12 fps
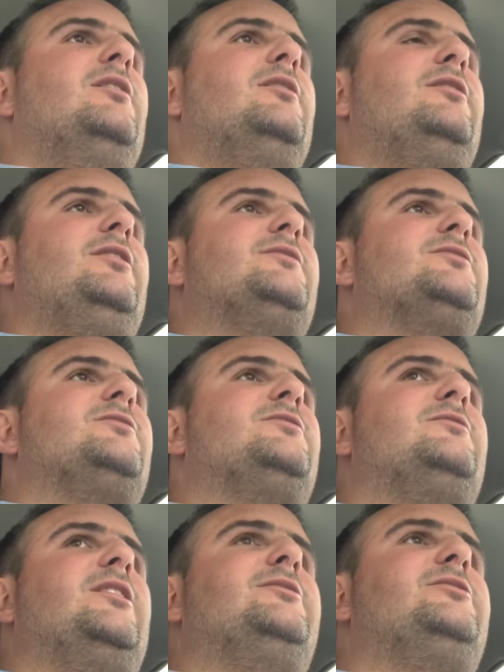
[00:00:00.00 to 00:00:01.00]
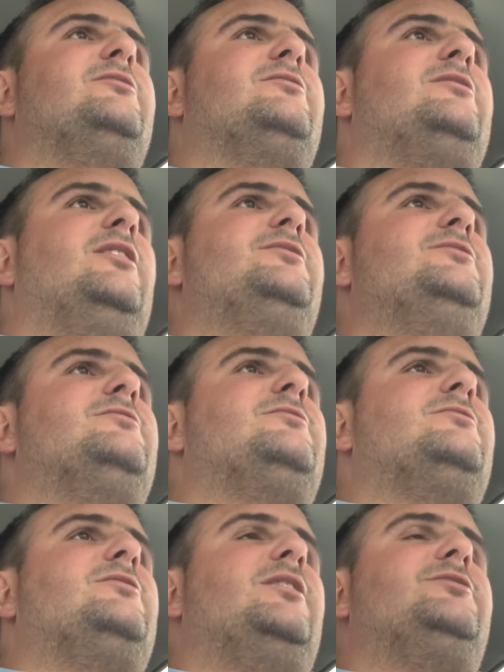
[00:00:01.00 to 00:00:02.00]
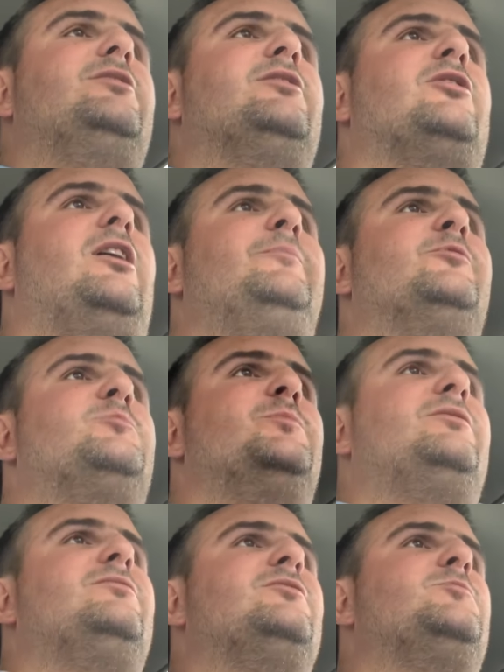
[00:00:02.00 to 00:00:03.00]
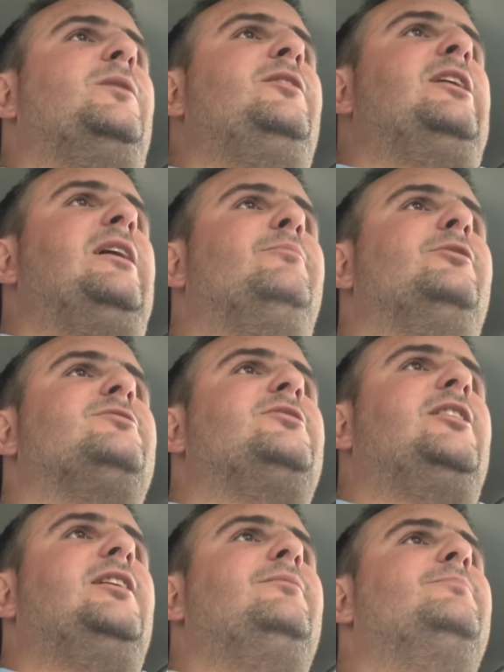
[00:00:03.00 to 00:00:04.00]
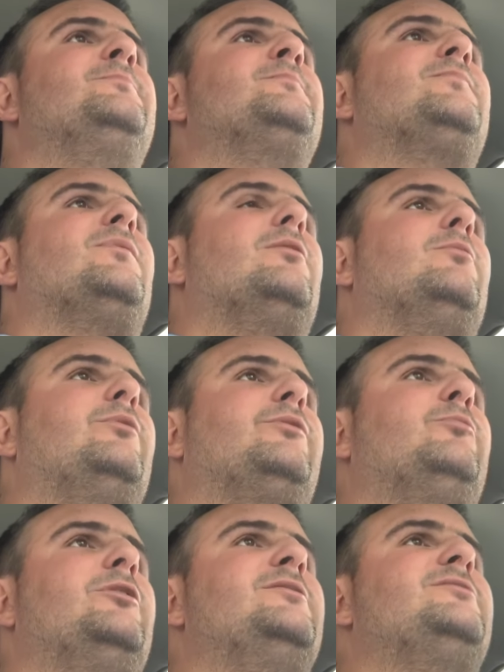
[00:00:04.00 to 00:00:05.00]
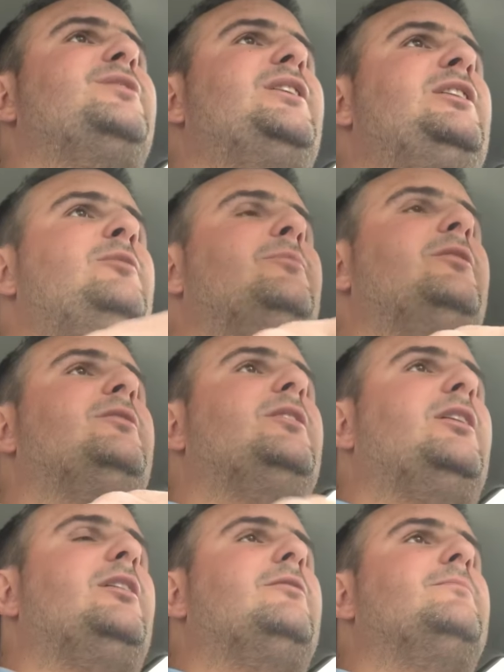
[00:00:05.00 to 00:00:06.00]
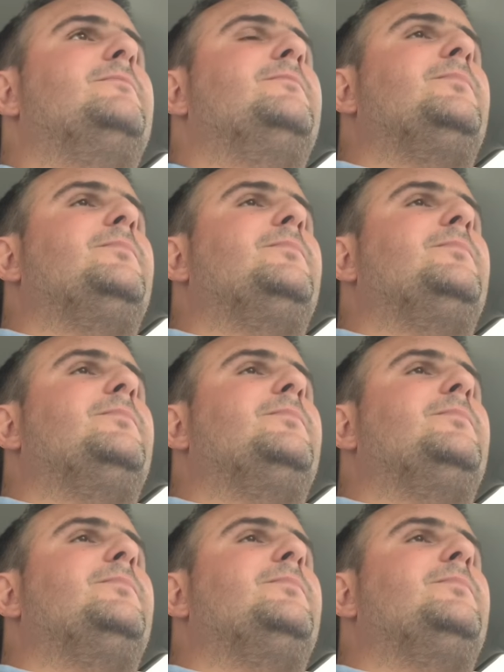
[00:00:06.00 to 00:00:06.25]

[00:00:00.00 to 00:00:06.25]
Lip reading: That's an accomplishment to spend that much time with one team and